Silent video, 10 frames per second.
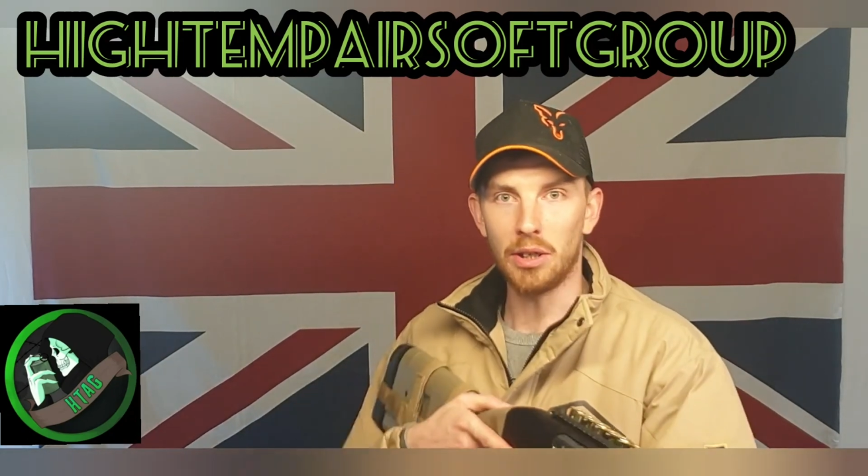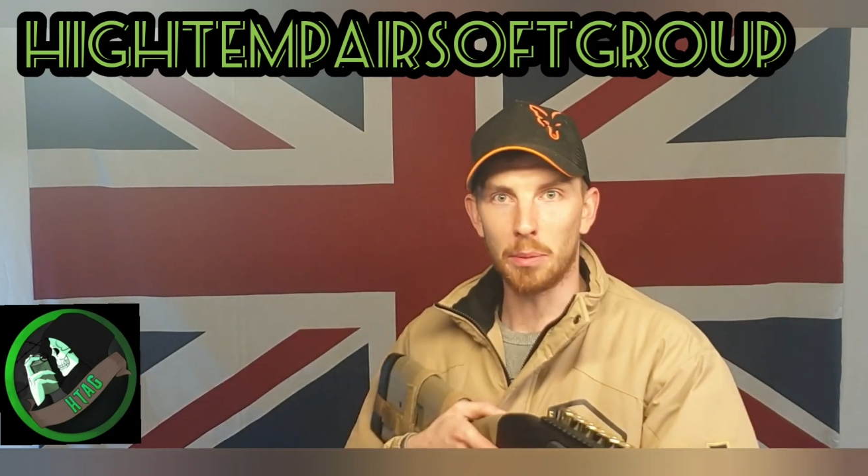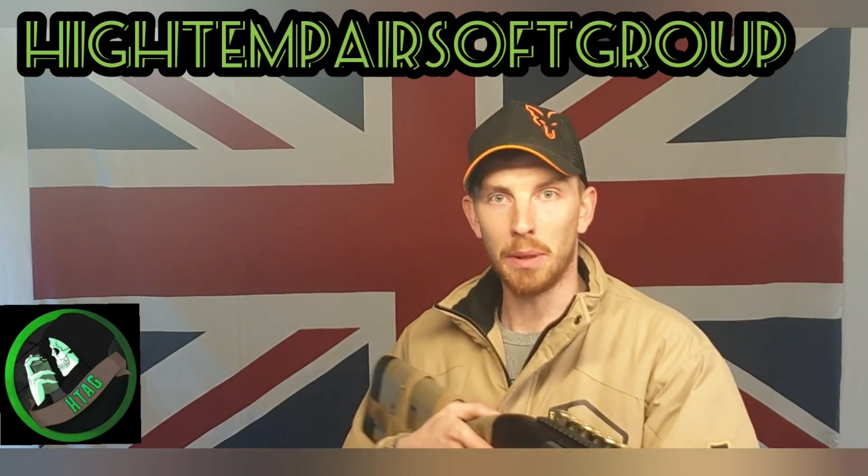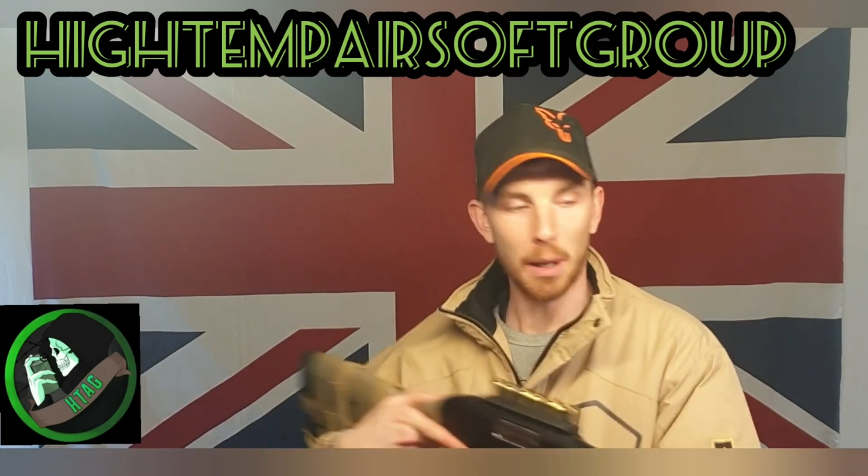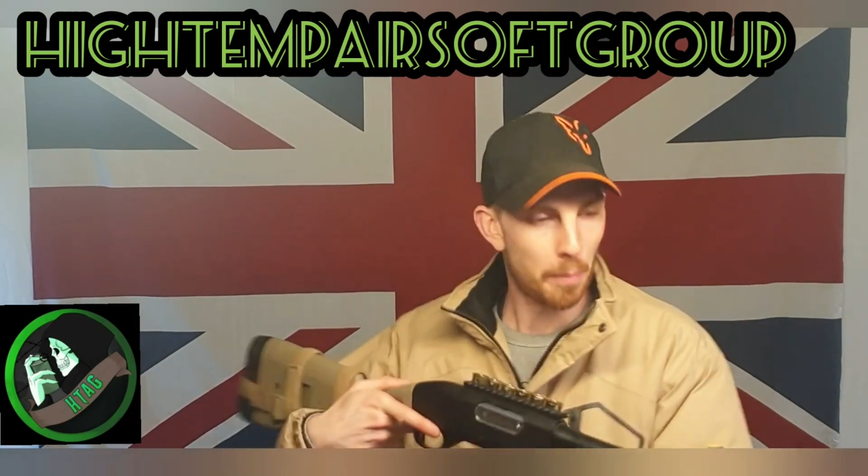to
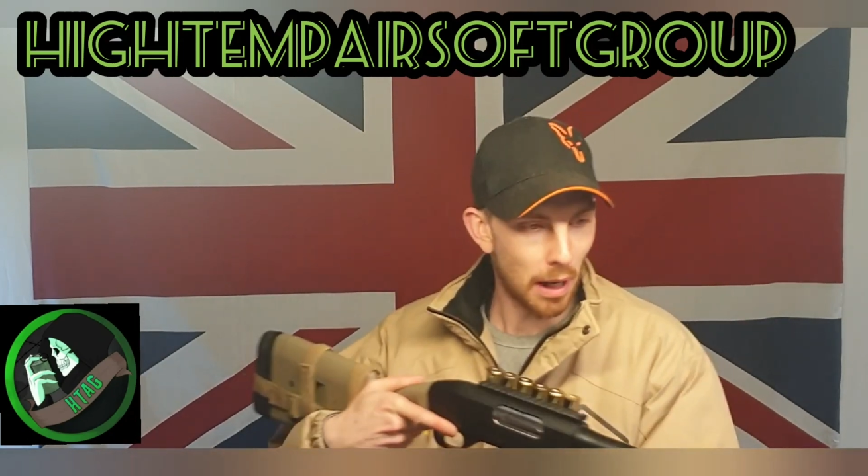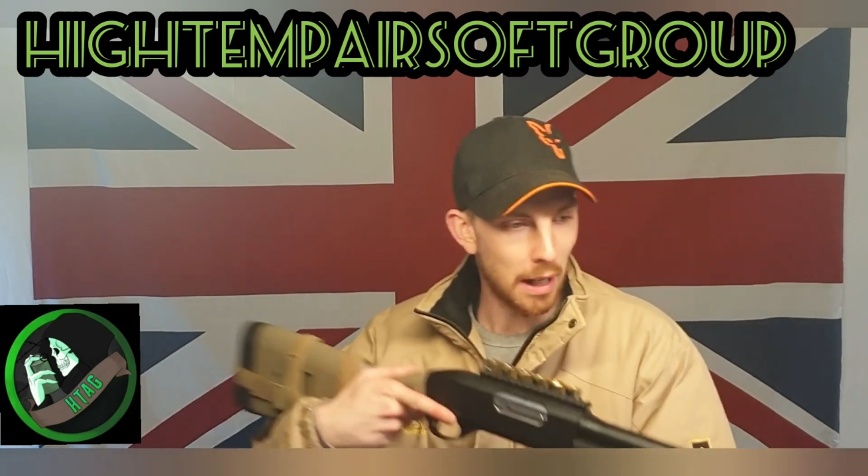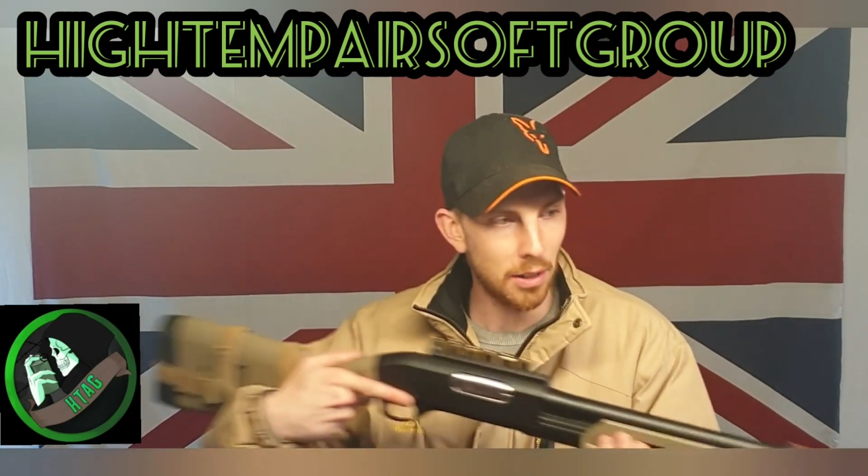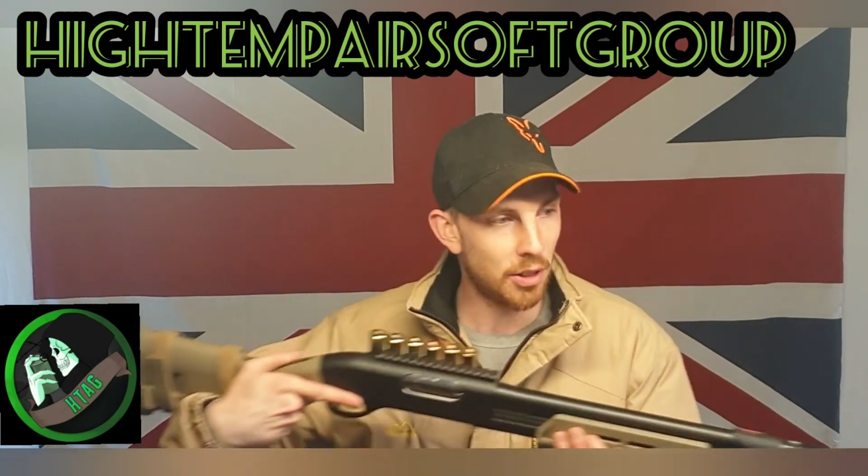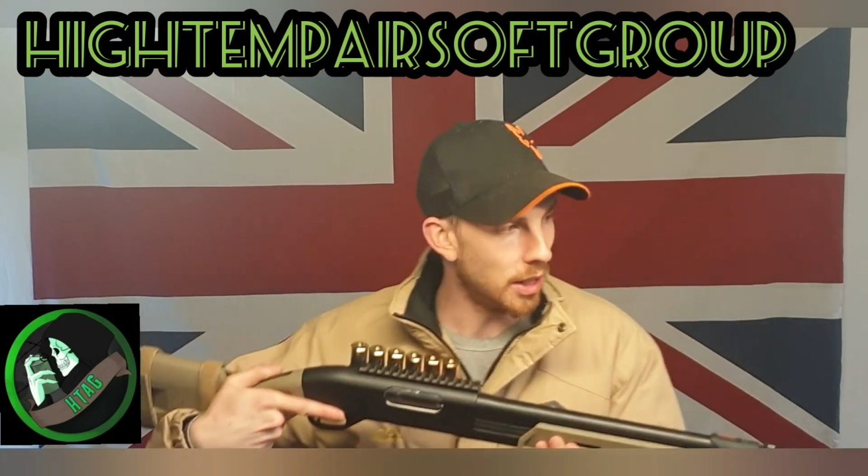manipulate
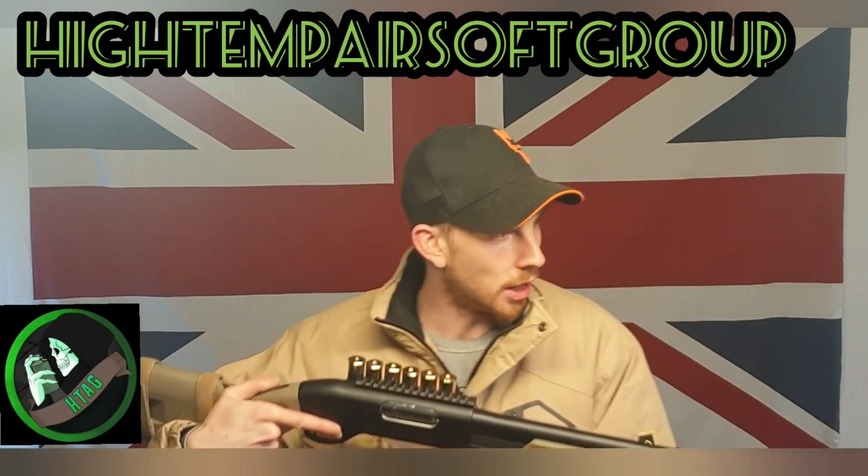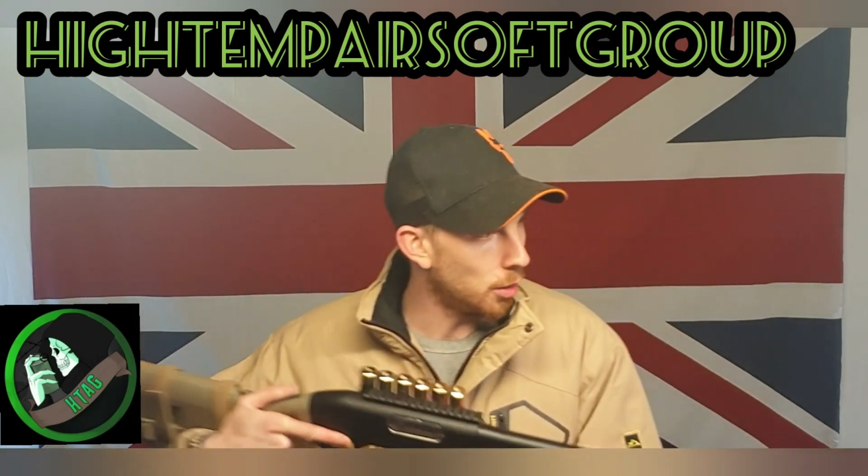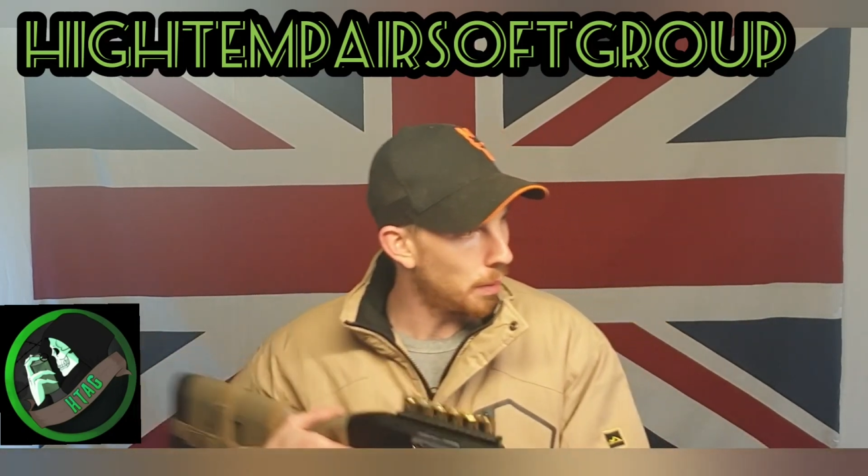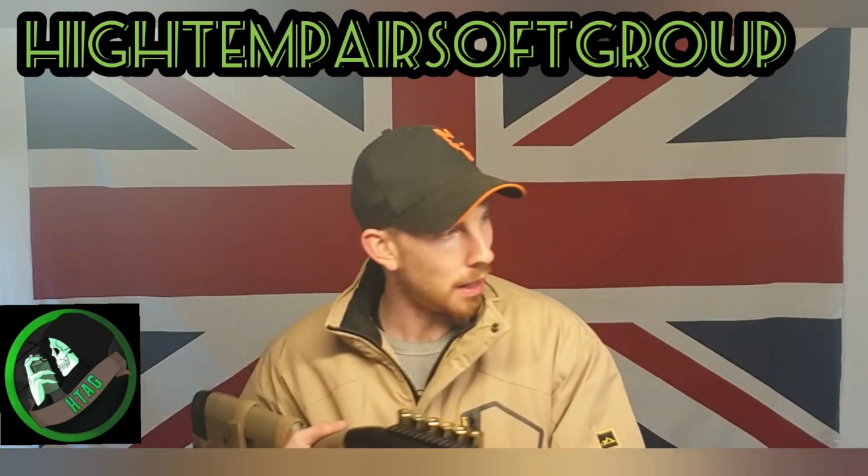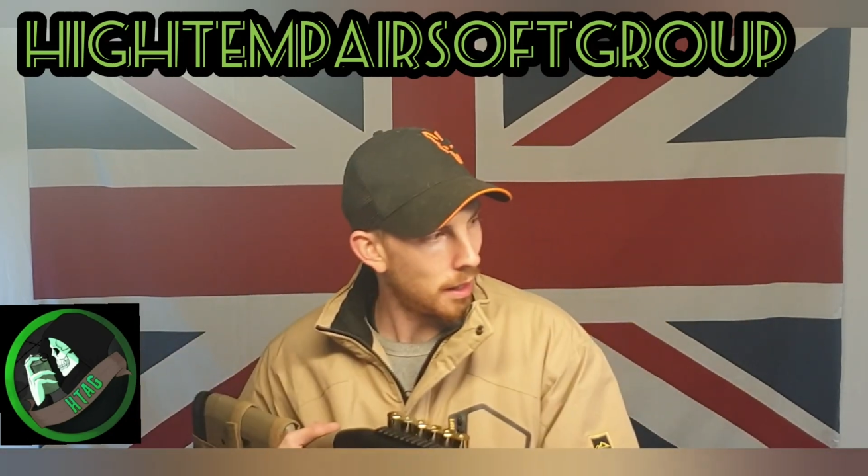in
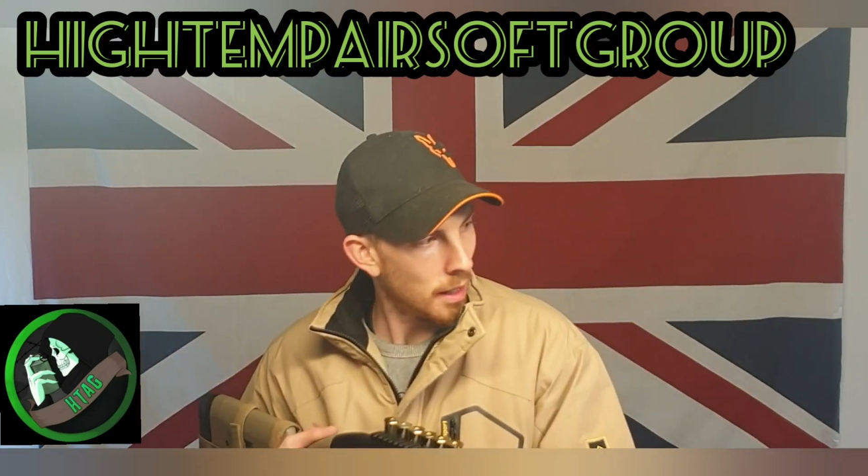CQB